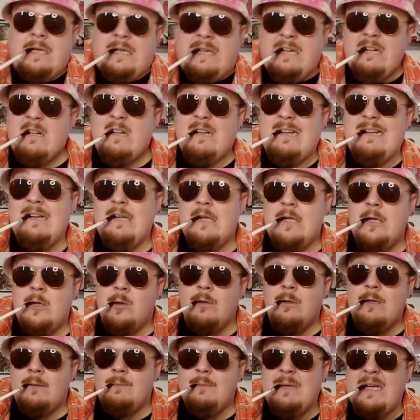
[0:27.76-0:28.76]
let's get
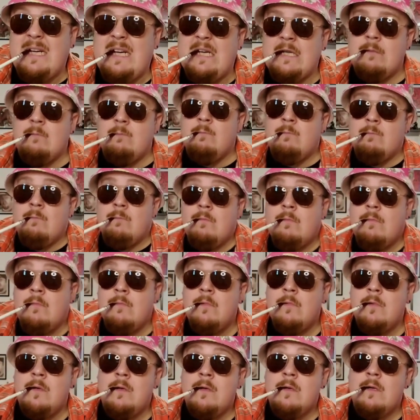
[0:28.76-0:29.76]
into it, man.
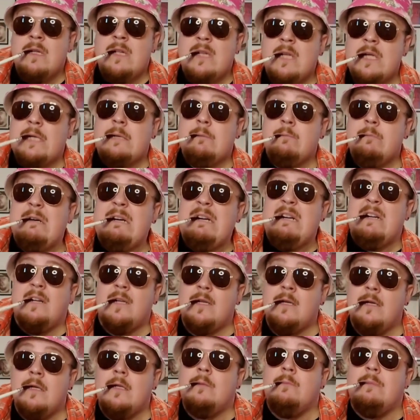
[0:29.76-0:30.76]
Stop
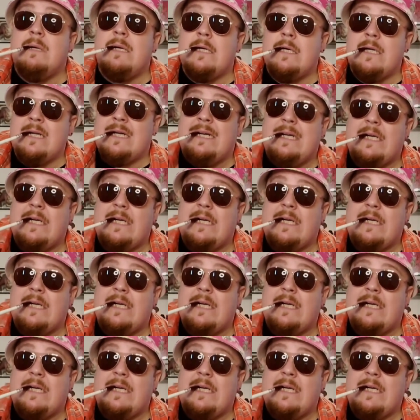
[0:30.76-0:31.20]
wasting all my